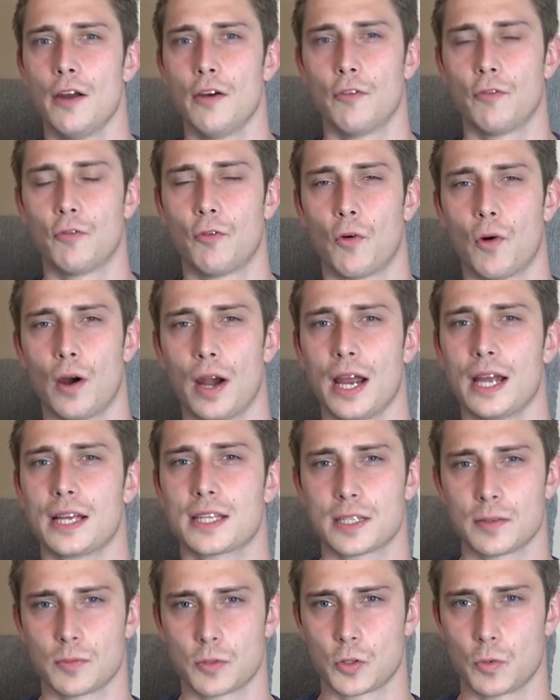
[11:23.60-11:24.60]
for
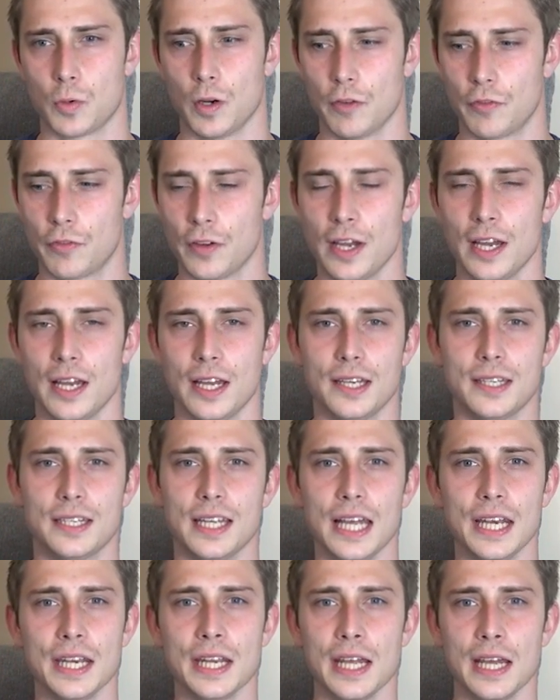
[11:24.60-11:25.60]
exams with,
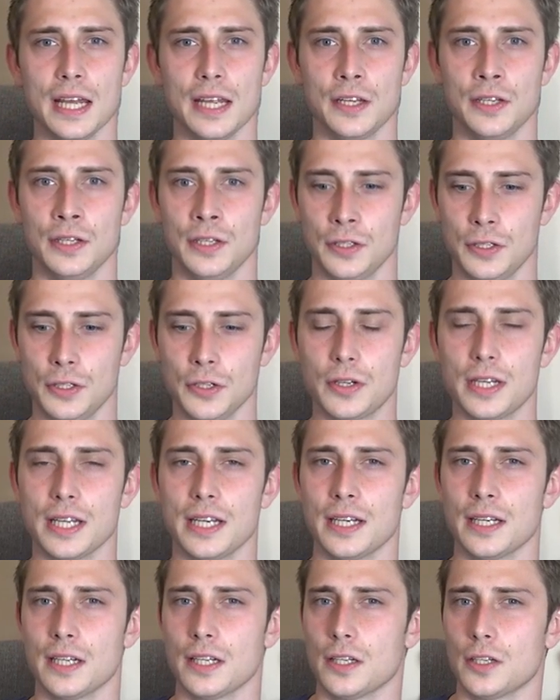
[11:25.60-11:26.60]
then you
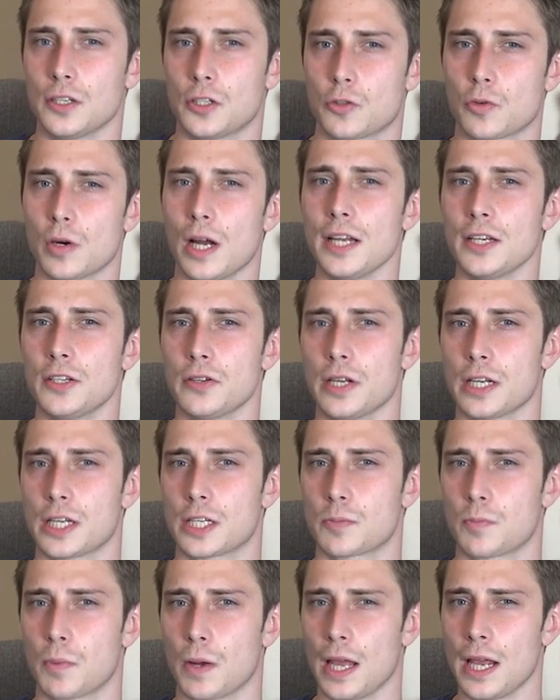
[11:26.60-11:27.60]
can try to
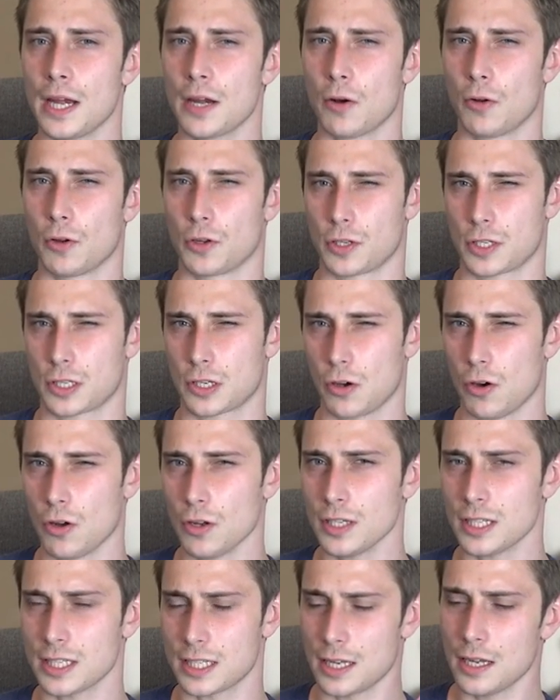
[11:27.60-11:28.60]
explain all those
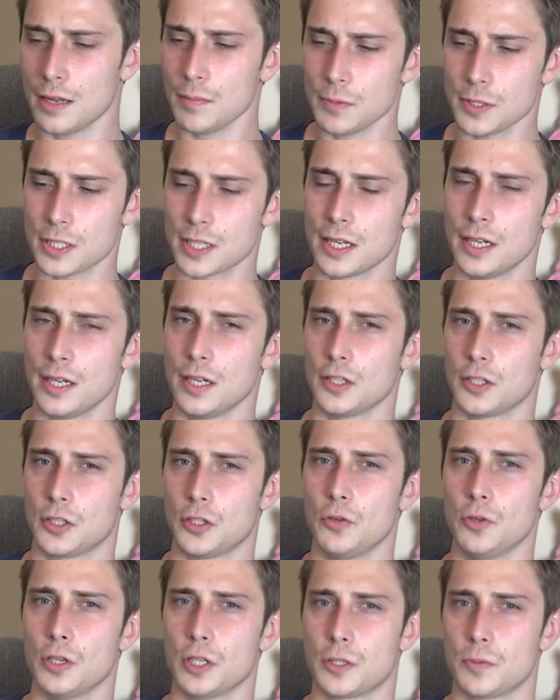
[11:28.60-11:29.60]
concepts
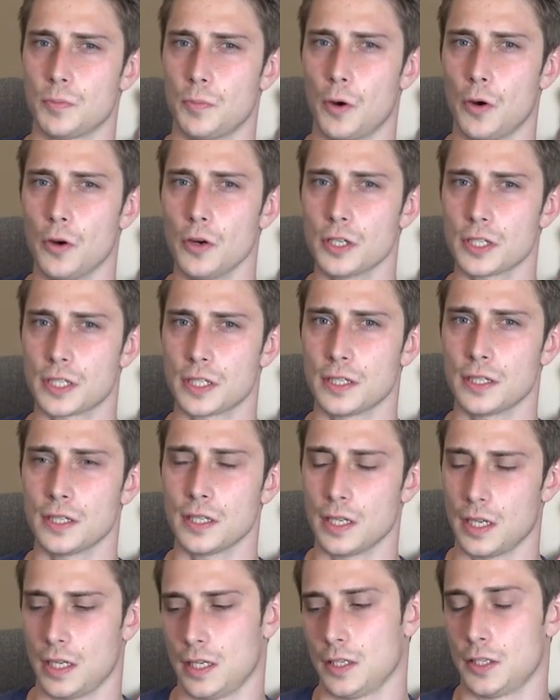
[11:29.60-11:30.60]
to this person,
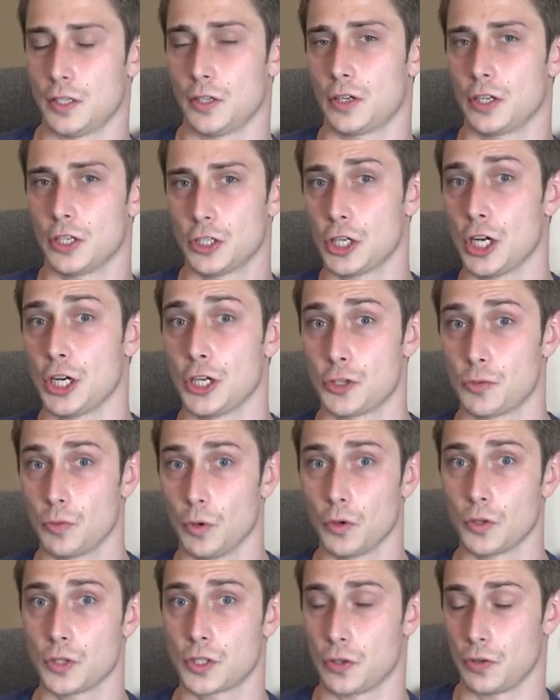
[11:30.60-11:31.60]
and you can change
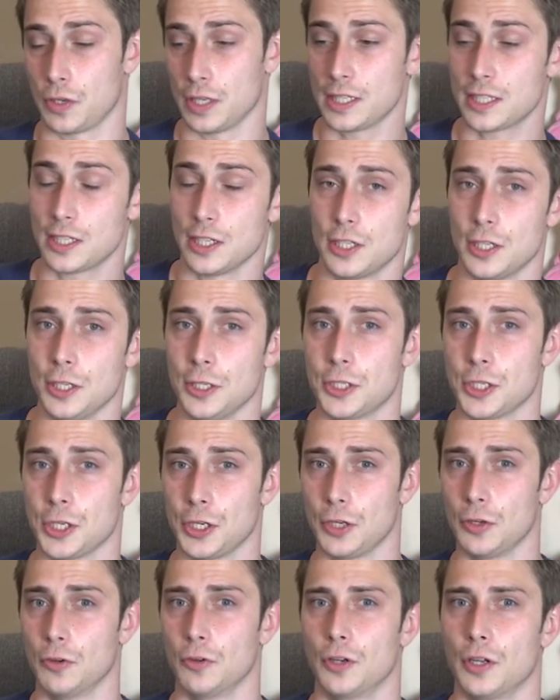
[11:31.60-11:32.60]
roles, so he's the teacher,
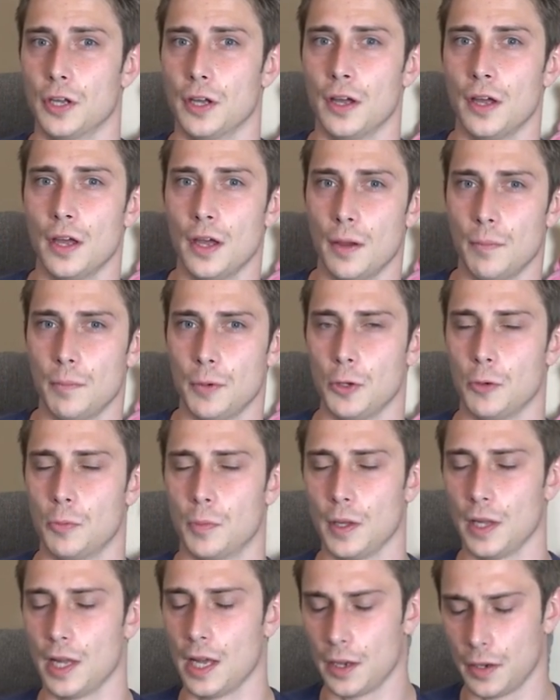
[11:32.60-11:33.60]
you're the
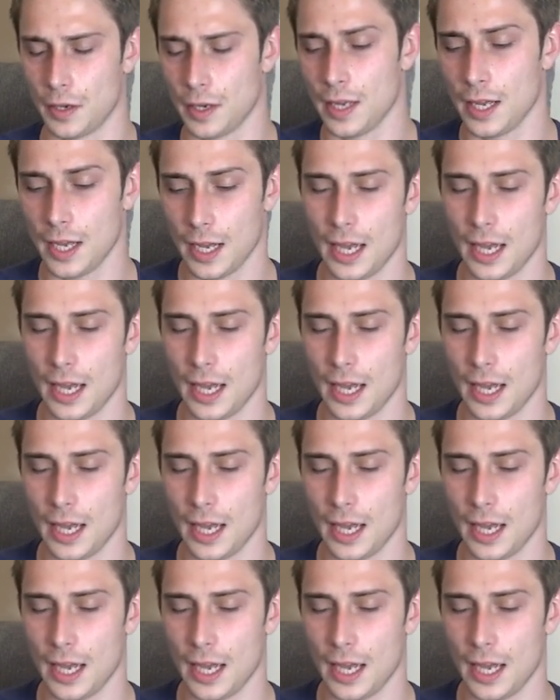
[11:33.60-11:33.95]
pupil, and